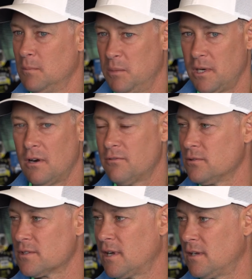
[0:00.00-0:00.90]
be
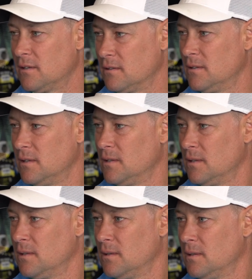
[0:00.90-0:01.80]
careful saying,
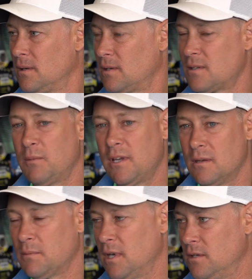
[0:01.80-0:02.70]
I said, make
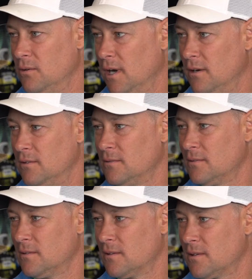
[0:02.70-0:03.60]
them kick you out,
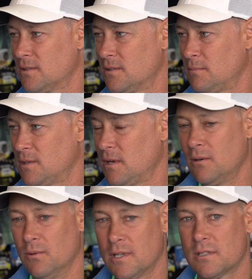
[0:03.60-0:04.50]
because I'm telling
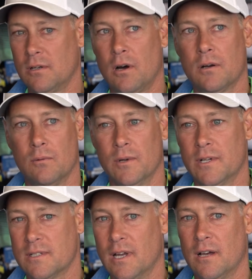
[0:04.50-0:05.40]
you, when it's gone and when
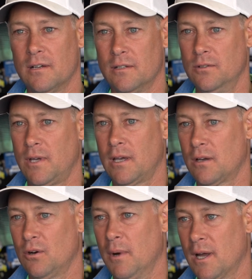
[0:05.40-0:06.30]
it's done and you can't
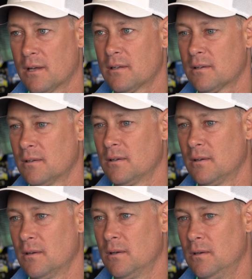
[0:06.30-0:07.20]
go back
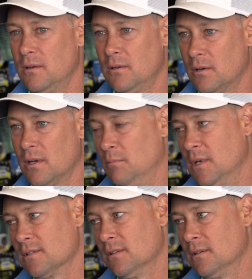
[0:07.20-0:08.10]
you're going to
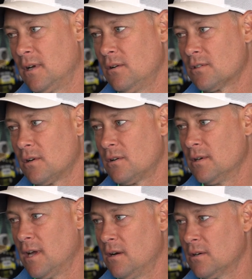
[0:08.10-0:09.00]
miss it. I know it's
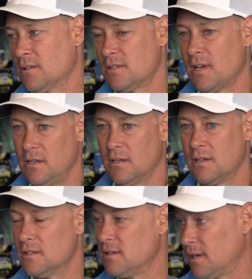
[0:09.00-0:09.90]
hard now because he's got young
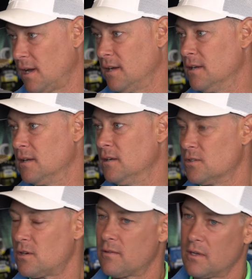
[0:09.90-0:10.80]
kids like I did, and
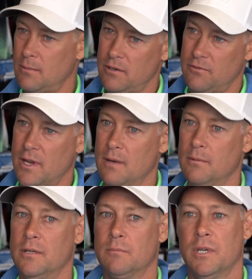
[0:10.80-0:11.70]
you start thinking about your
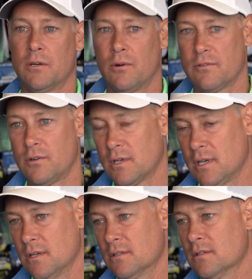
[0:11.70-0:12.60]
family and being around for your
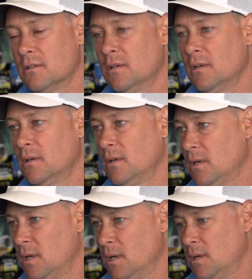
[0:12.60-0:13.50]
kids. And
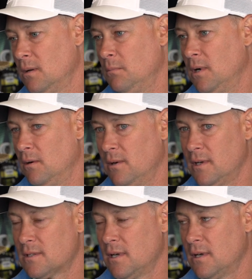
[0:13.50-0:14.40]
but when
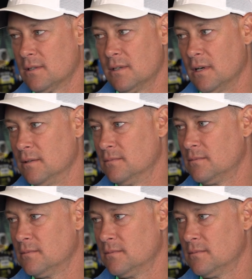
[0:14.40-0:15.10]
it's done, it's done.